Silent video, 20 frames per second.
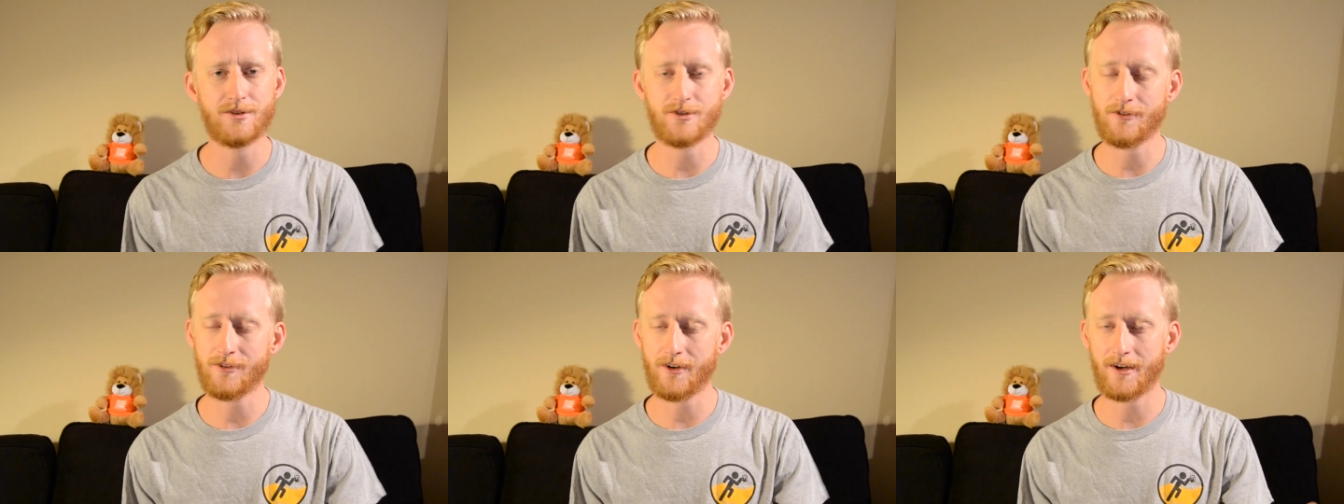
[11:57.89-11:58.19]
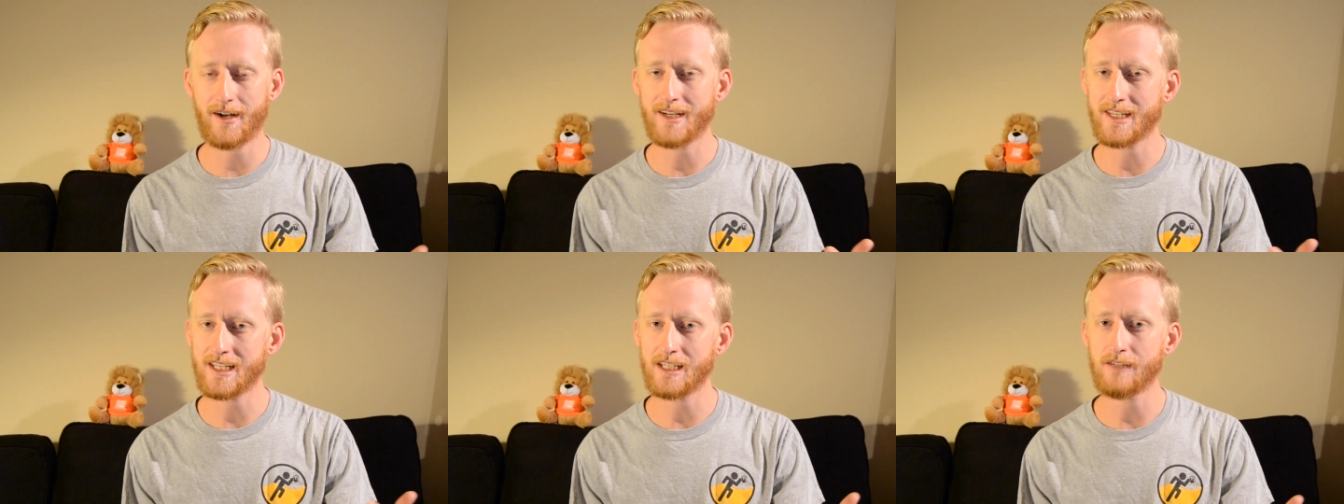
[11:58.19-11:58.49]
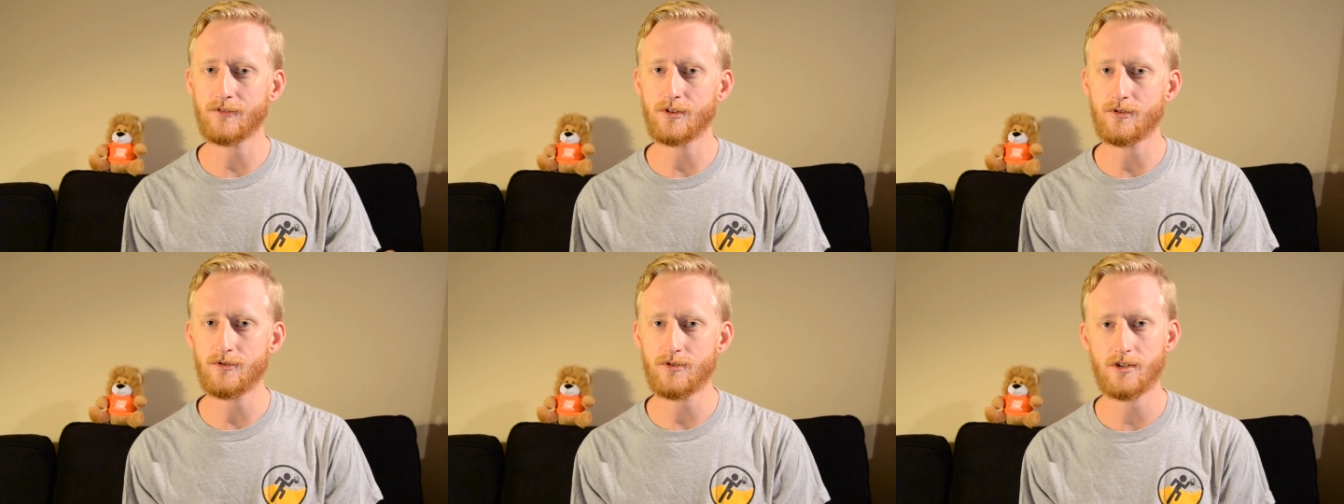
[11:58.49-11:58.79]
so thought I'd
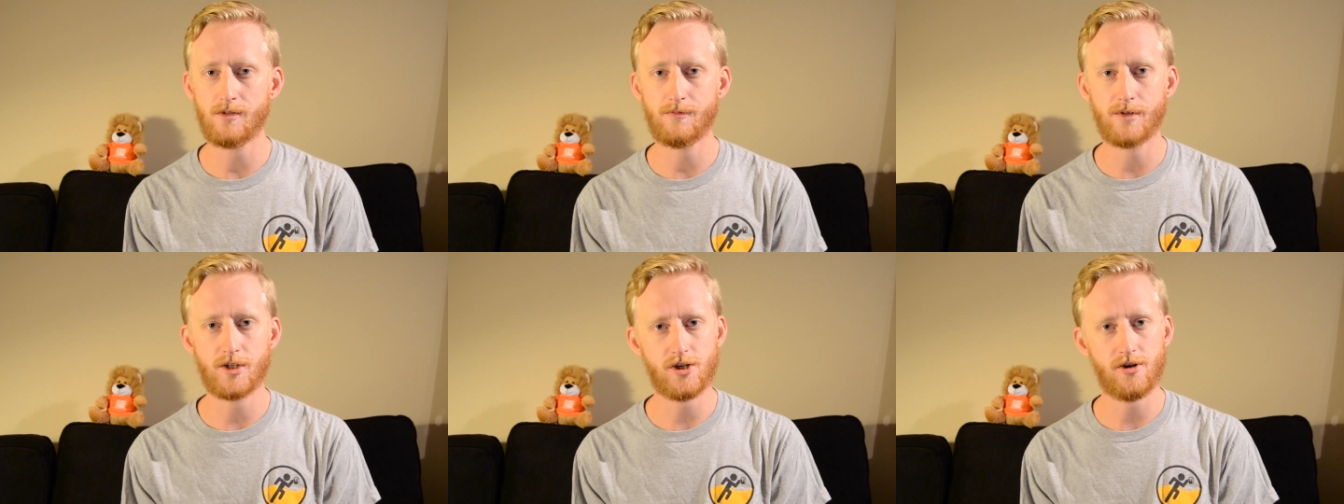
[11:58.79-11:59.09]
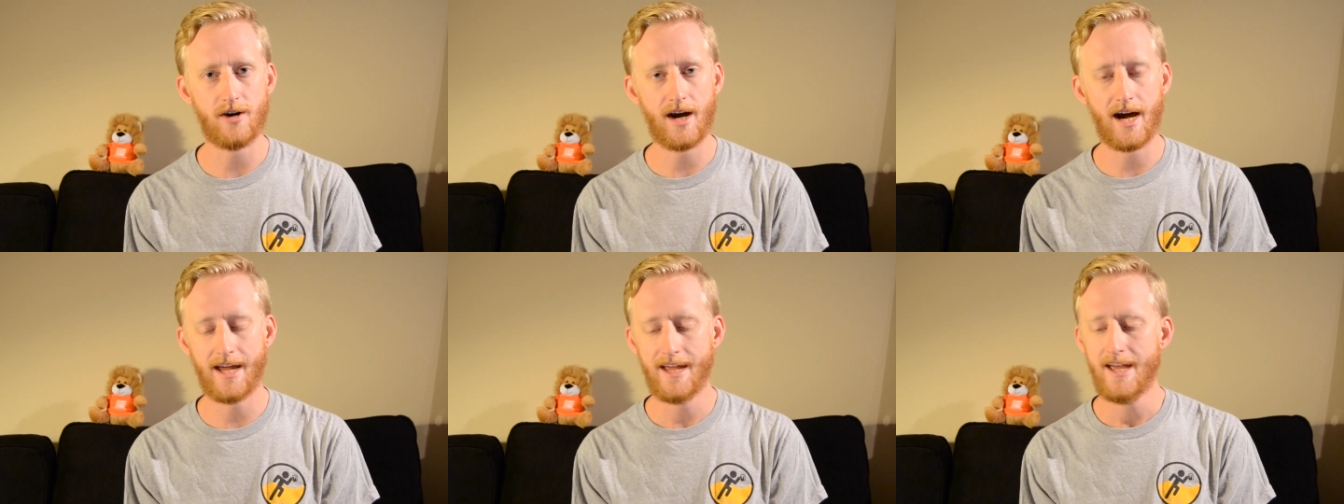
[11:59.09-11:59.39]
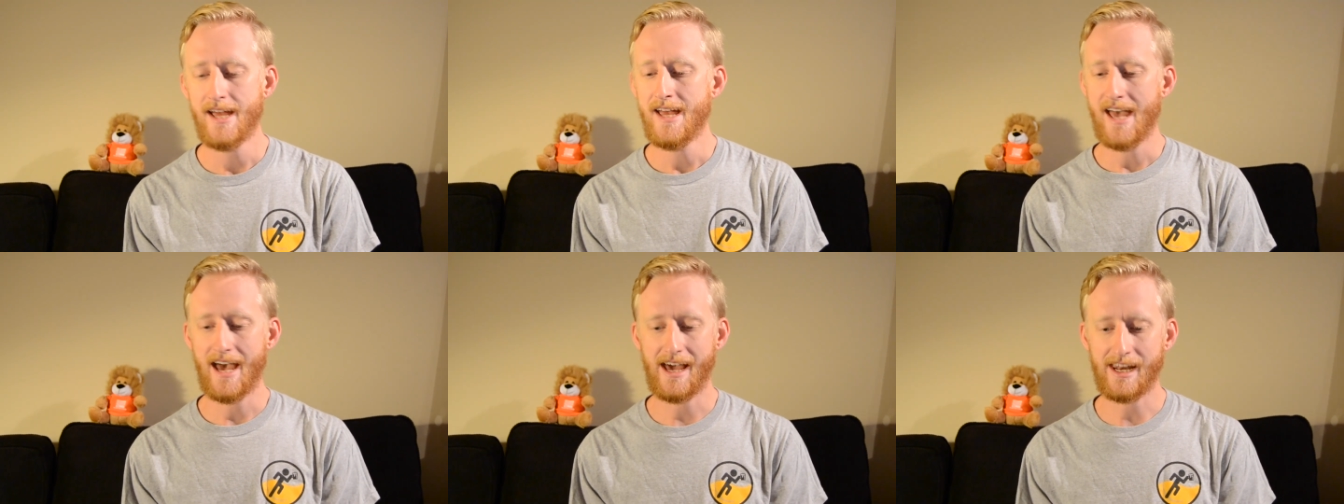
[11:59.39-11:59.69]
give YouTube a try
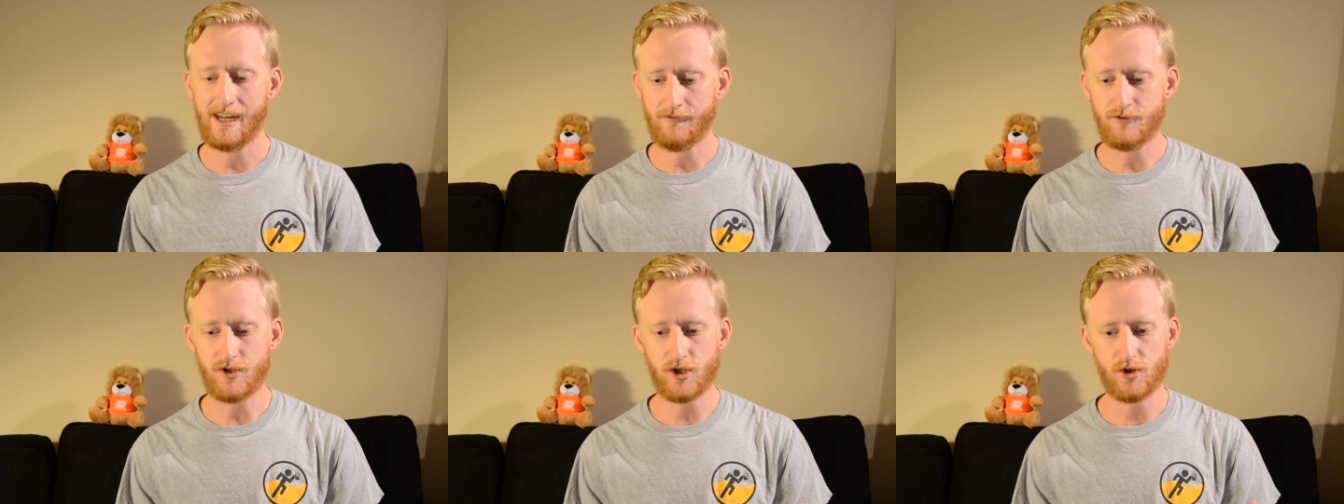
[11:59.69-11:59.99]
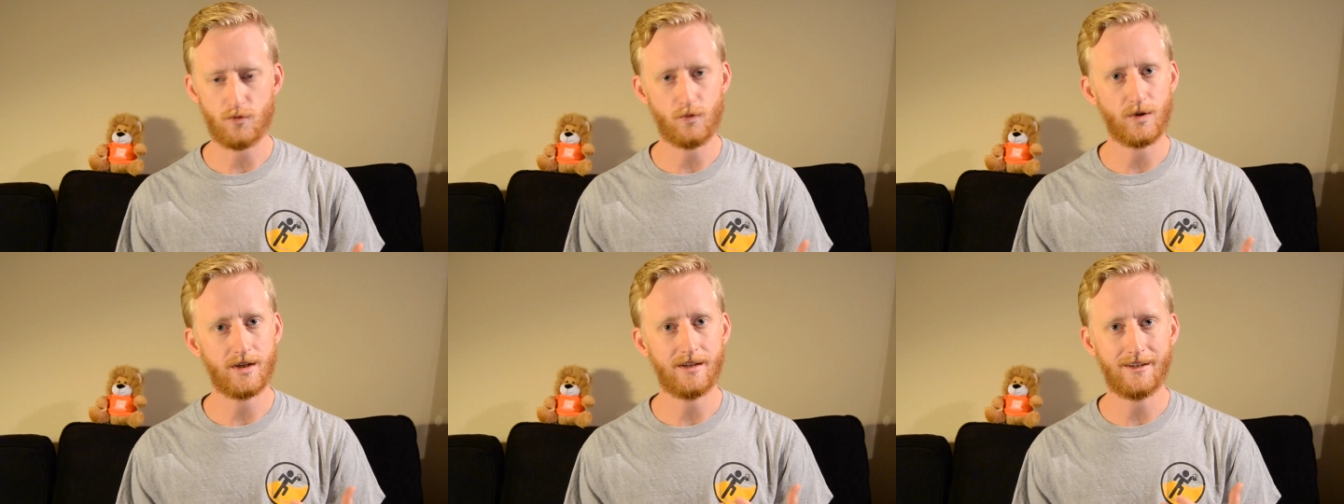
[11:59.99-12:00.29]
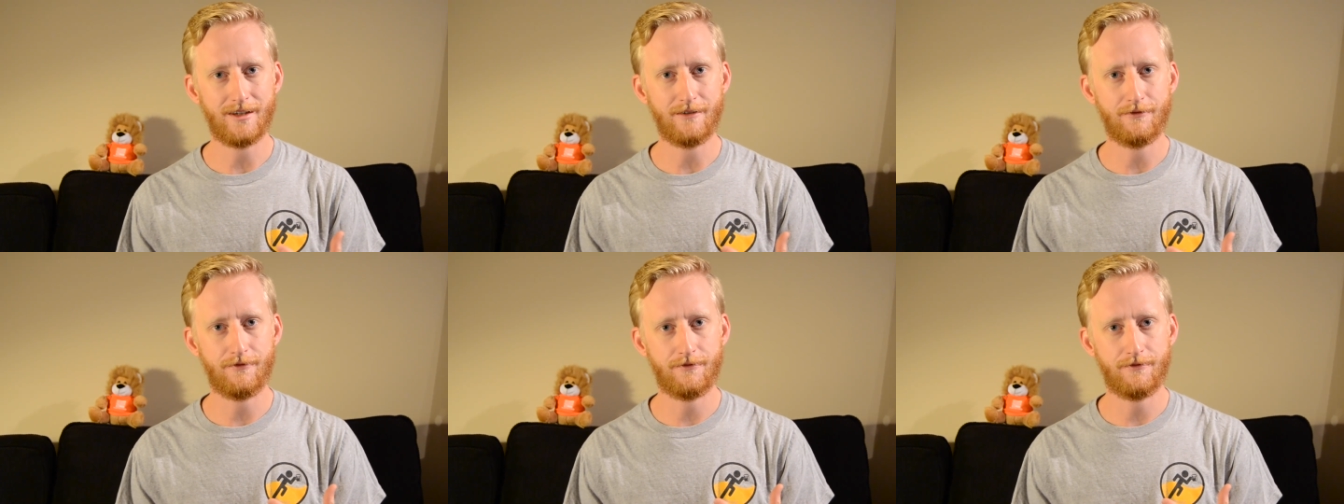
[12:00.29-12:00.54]
and have just really